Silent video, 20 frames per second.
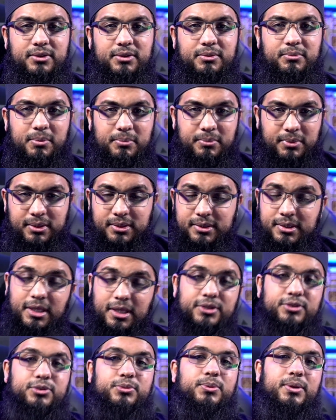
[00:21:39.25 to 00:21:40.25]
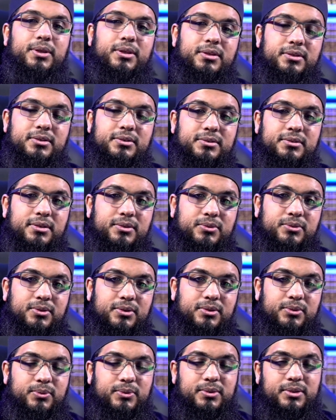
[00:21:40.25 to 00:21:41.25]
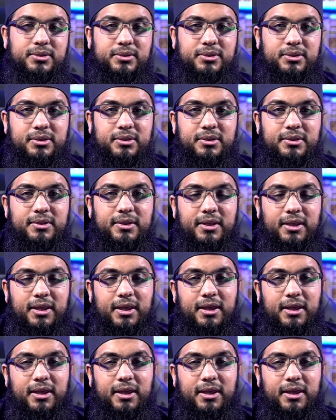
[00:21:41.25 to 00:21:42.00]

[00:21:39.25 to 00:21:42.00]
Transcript: remembered, that's when the tranquility